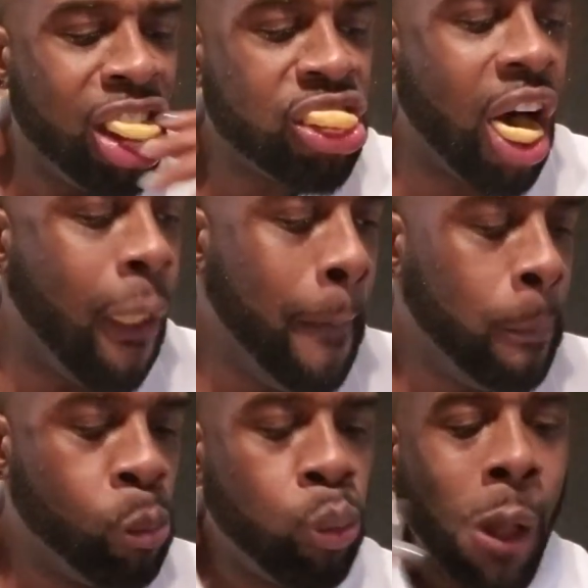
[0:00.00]
So,
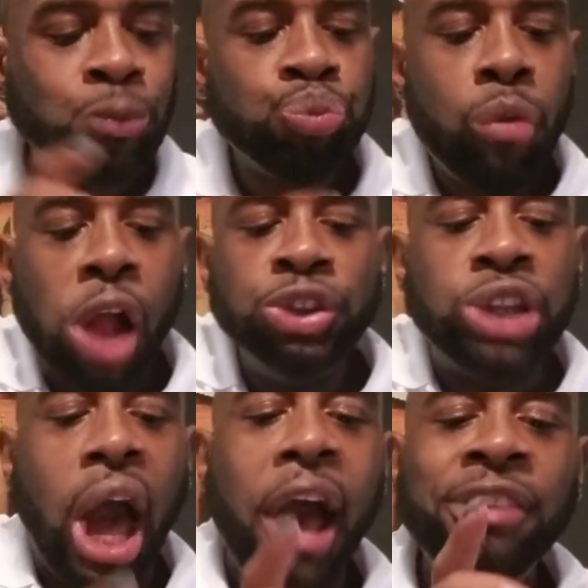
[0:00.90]
you
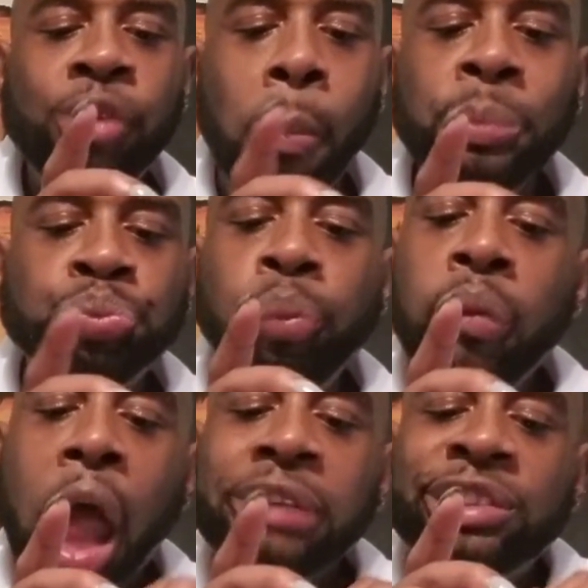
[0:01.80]
guys,
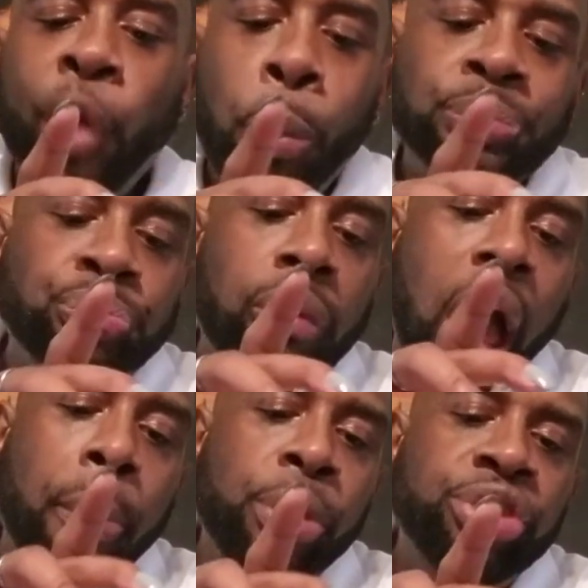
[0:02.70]

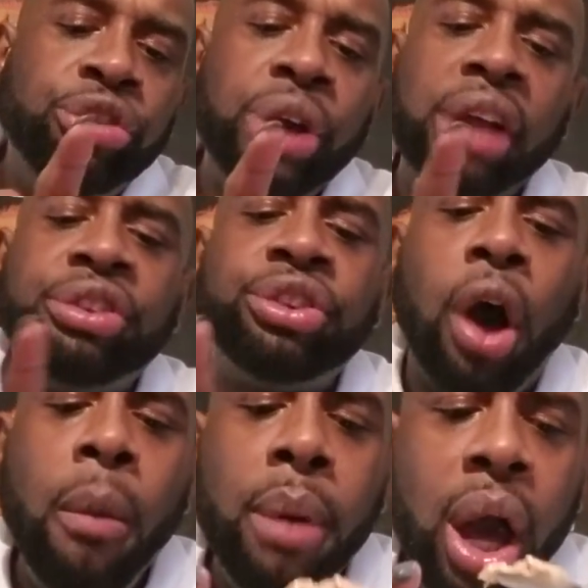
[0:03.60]
I appreciate you guys
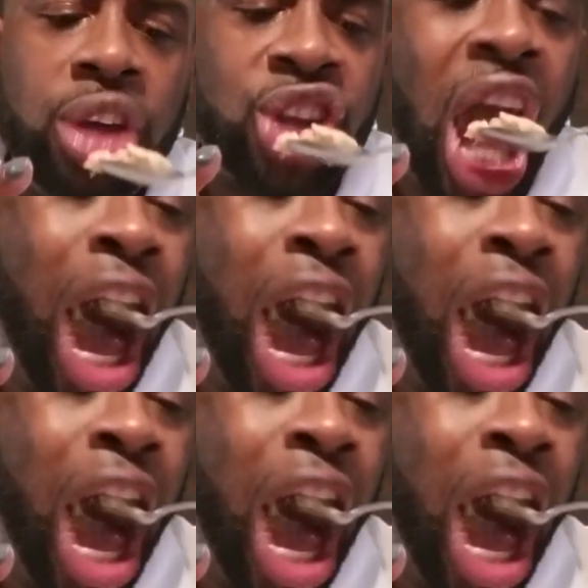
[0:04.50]
so much.